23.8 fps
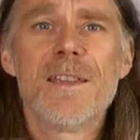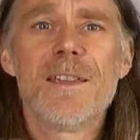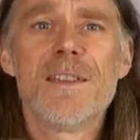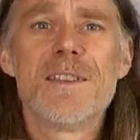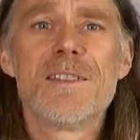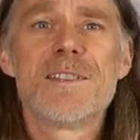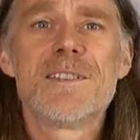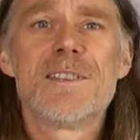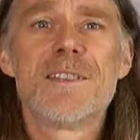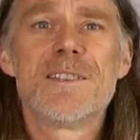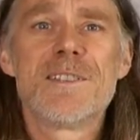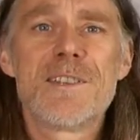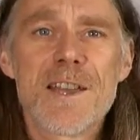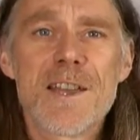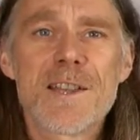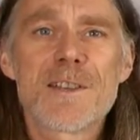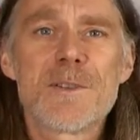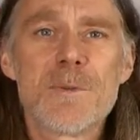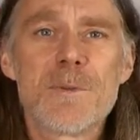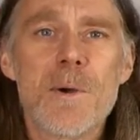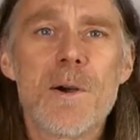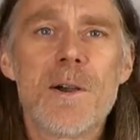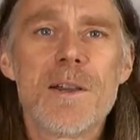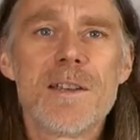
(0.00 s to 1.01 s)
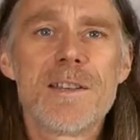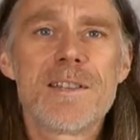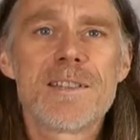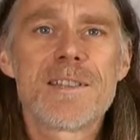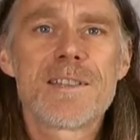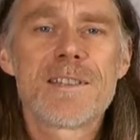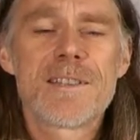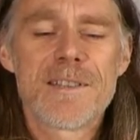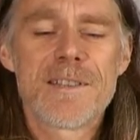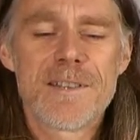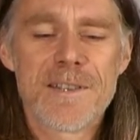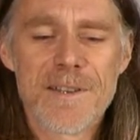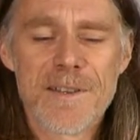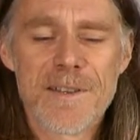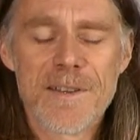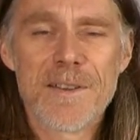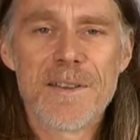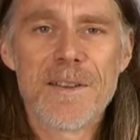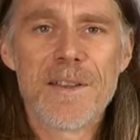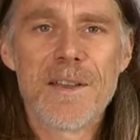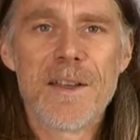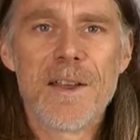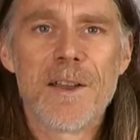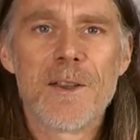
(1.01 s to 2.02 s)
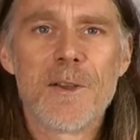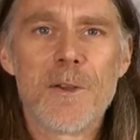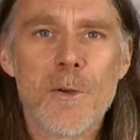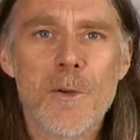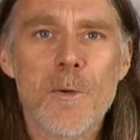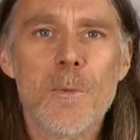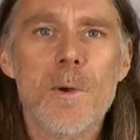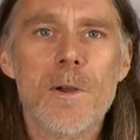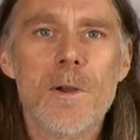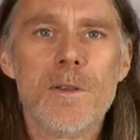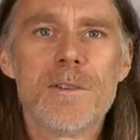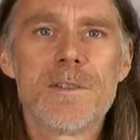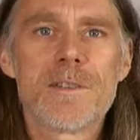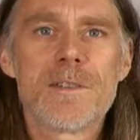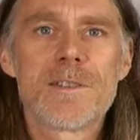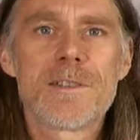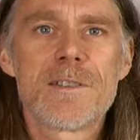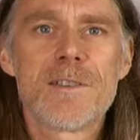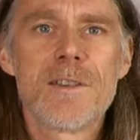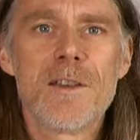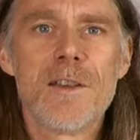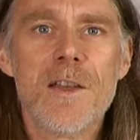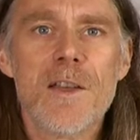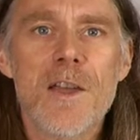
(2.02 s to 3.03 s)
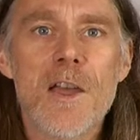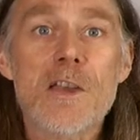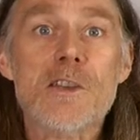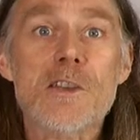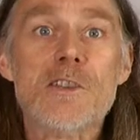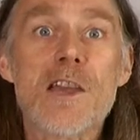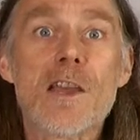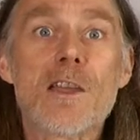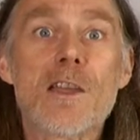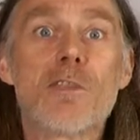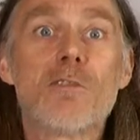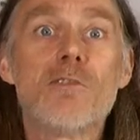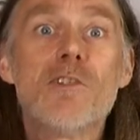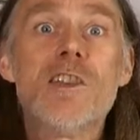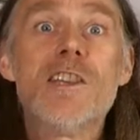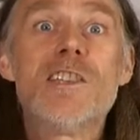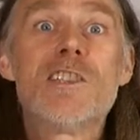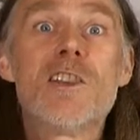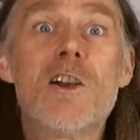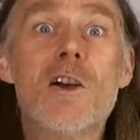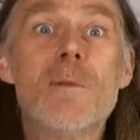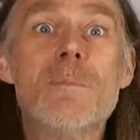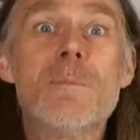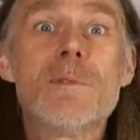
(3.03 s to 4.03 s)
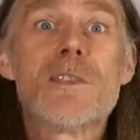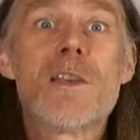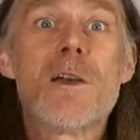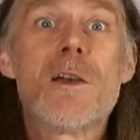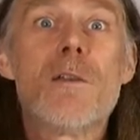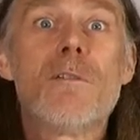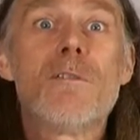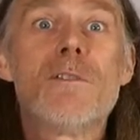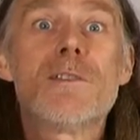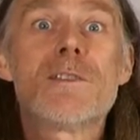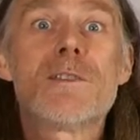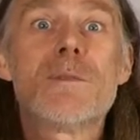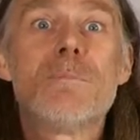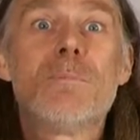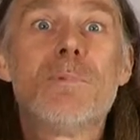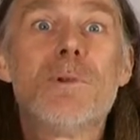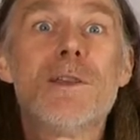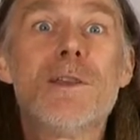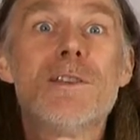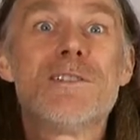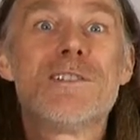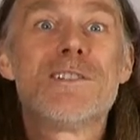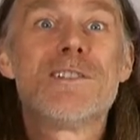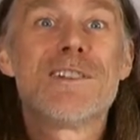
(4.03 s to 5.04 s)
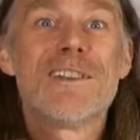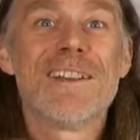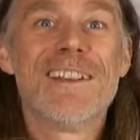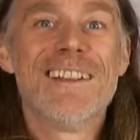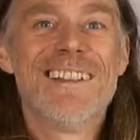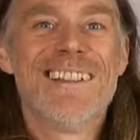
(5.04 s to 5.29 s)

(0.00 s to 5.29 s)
is to check twice and cut once. Check three times, though, if it's a bridge.